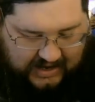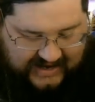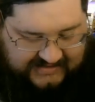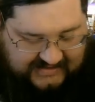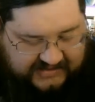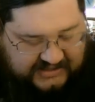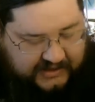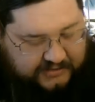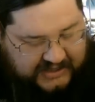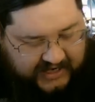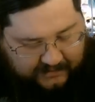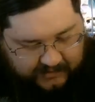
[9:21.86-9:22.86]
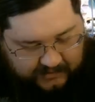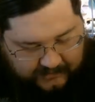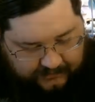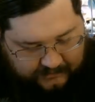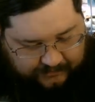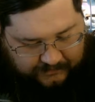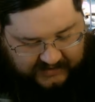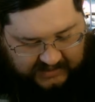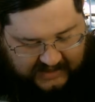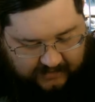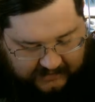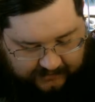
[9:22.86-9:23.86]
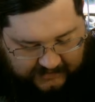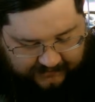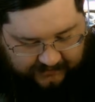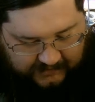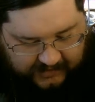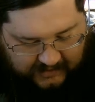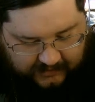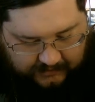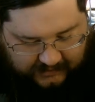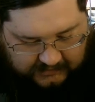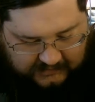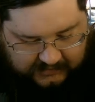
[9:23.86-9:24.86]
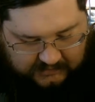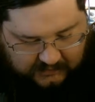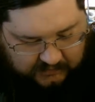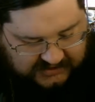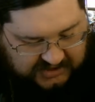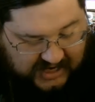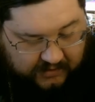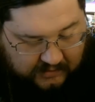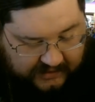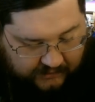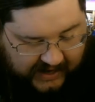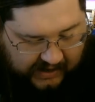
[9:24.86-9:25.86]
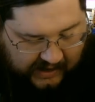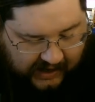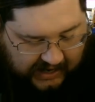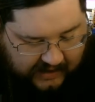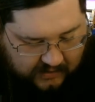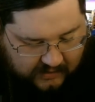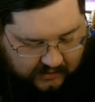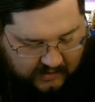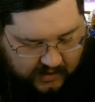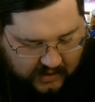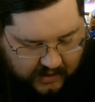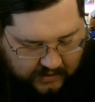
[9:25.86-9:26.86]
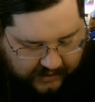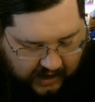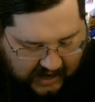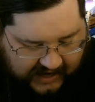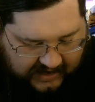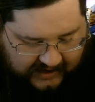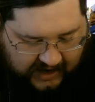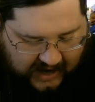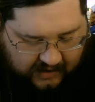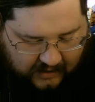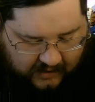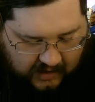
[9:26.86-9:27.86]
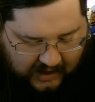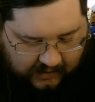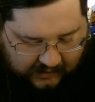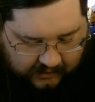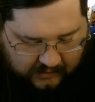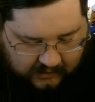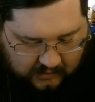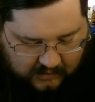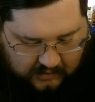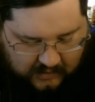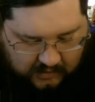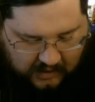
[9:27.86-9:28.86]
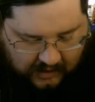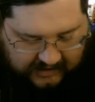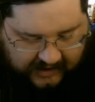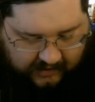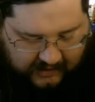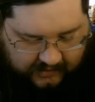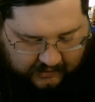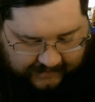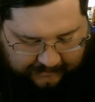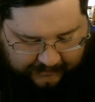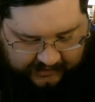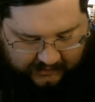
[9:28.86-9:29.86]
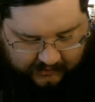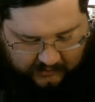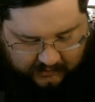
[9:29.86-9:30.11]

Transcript: As this huge hammer, the emblem of the thunderbolts, was generally red hot, the god had an iron gauntlet called Aaron Grapier,